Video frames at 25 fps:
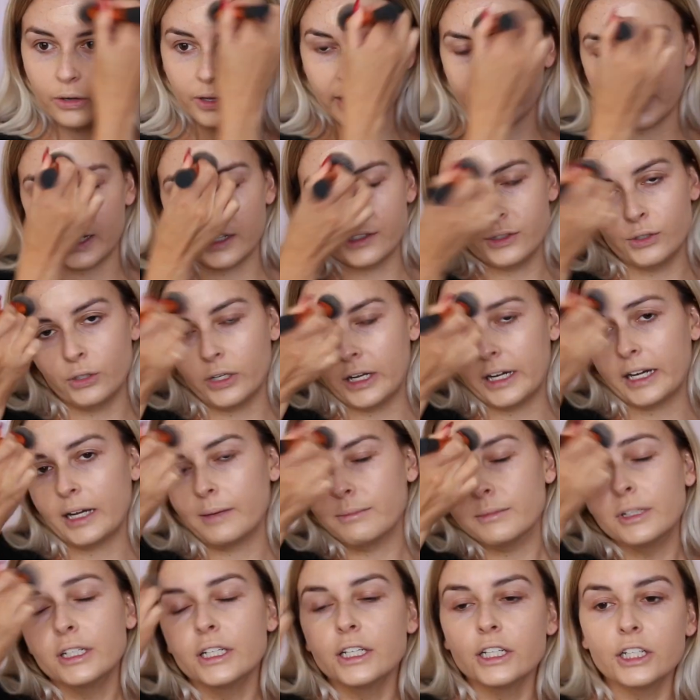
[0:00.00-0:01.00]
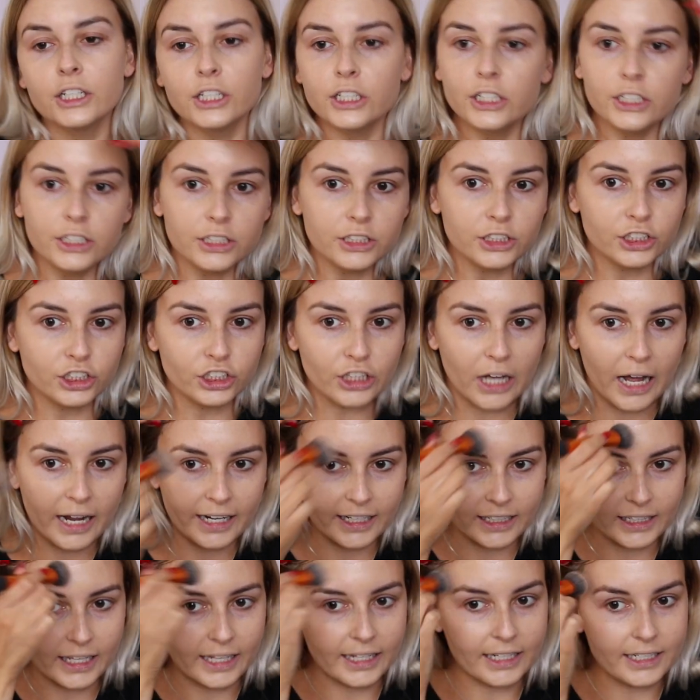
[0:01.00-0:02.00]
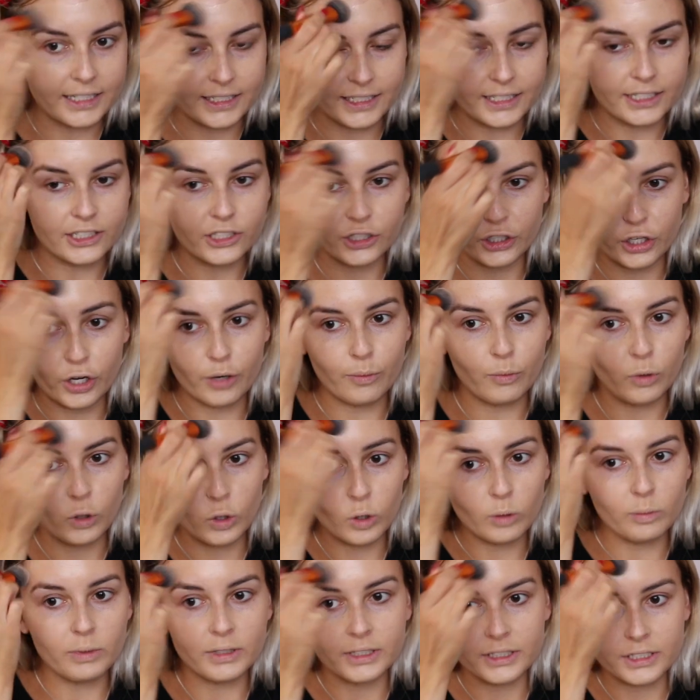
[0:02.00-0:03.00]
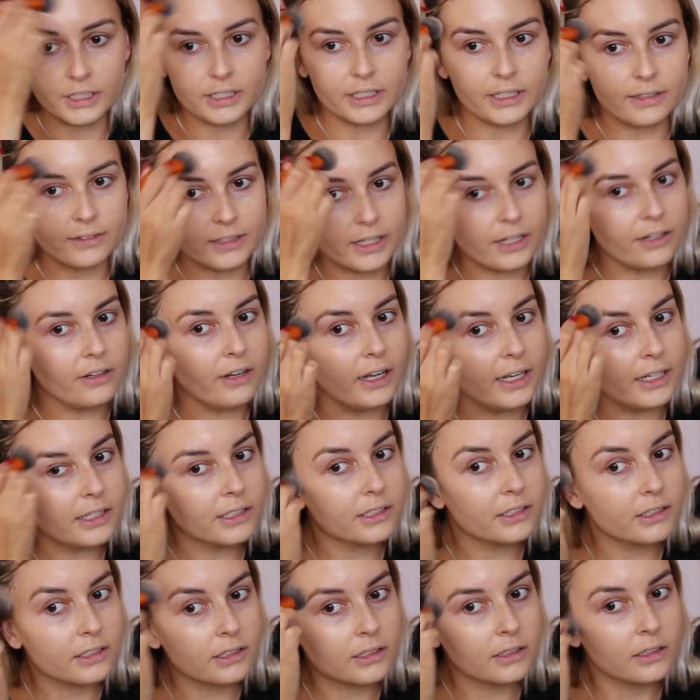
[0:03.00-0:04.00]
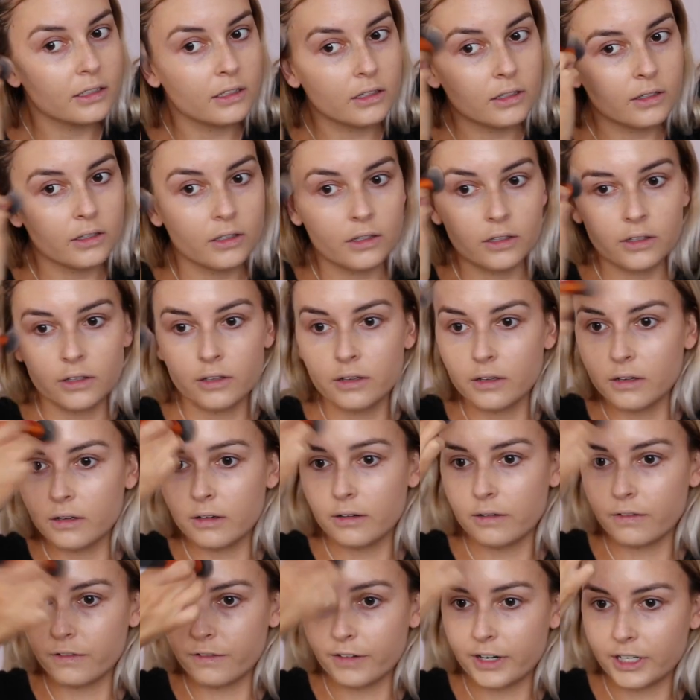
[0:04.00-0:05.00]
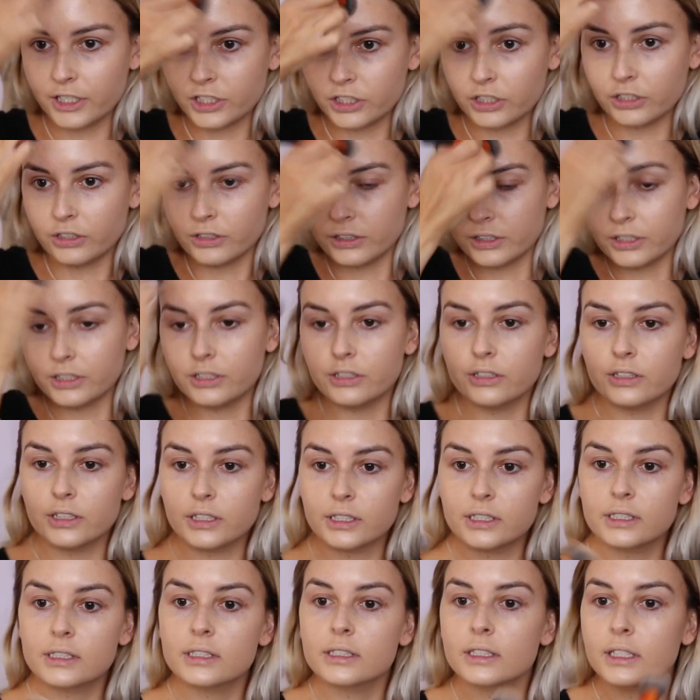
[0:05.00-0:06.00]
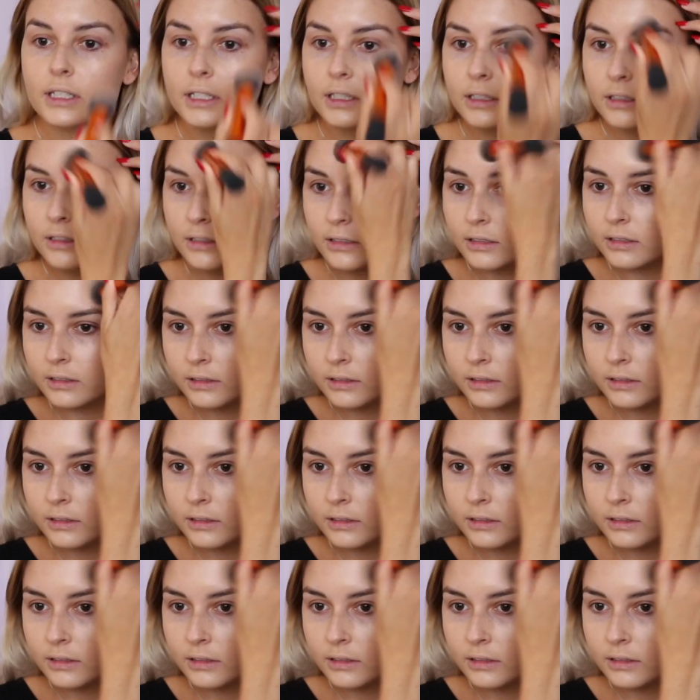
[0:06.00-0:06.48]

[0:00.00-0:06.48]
Like it doesn't look like I'm shining like a disco ball, but it just gives that nice fresh look to the skin.